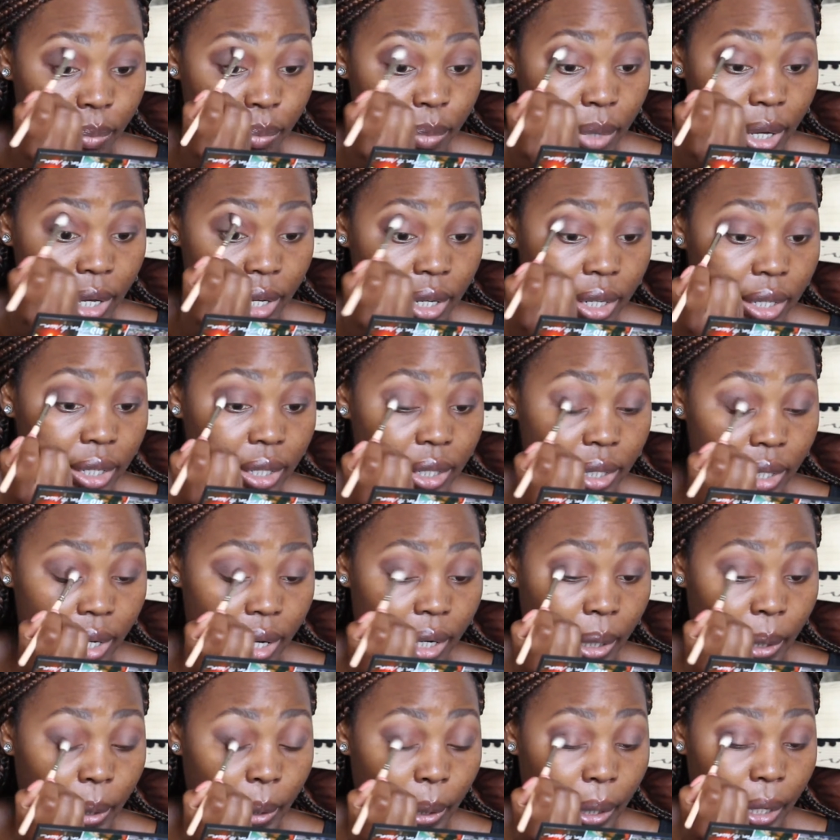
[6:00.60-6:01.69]
make it
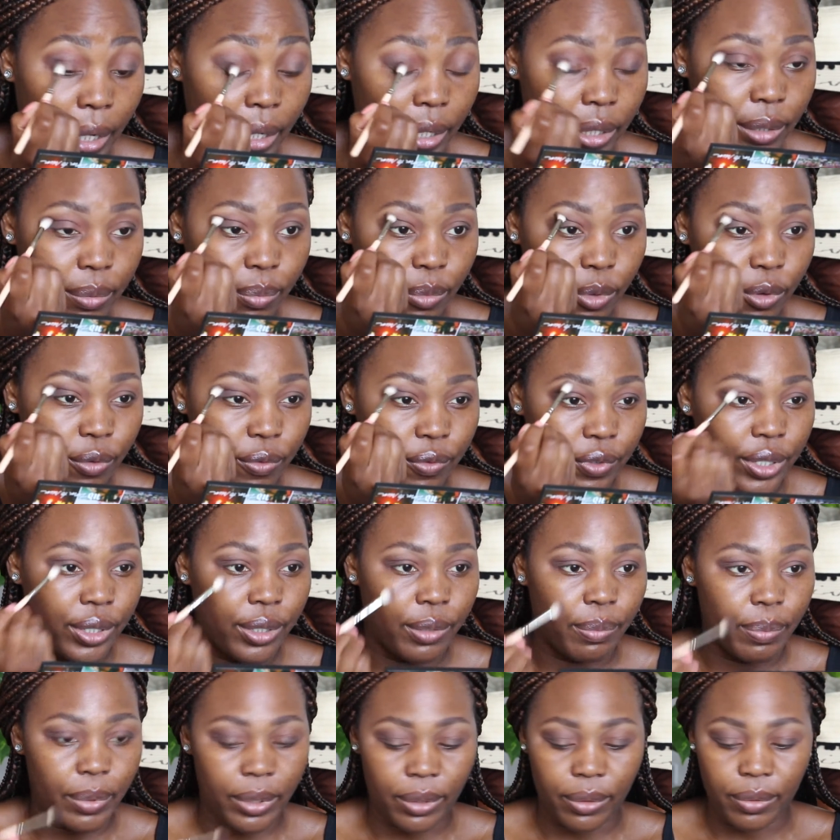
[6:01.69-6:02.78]
darker and it's more
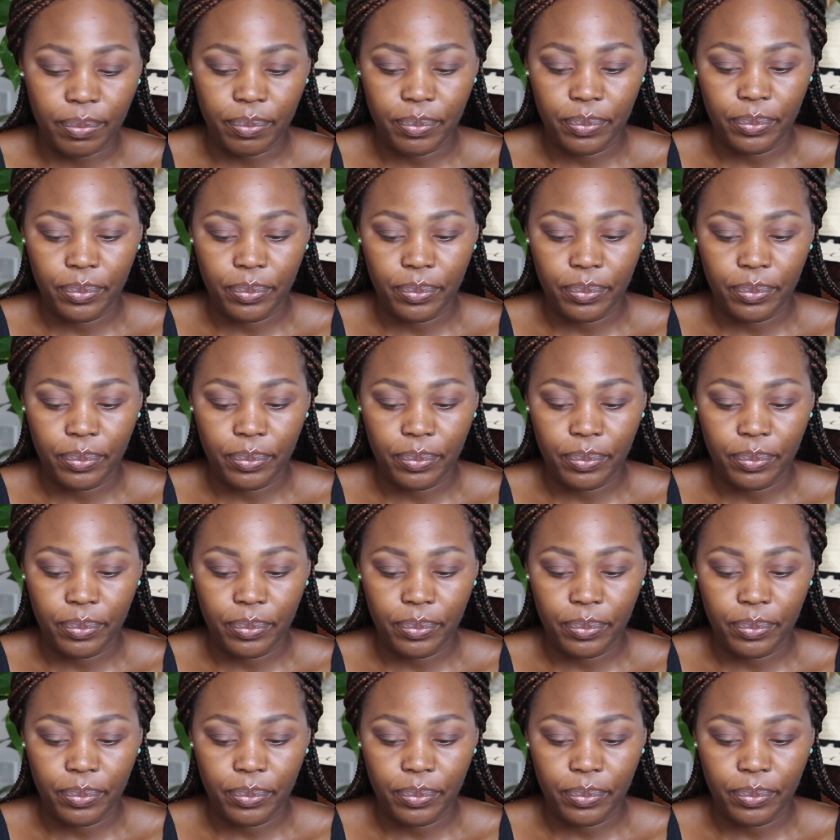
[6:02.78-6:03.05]
visible.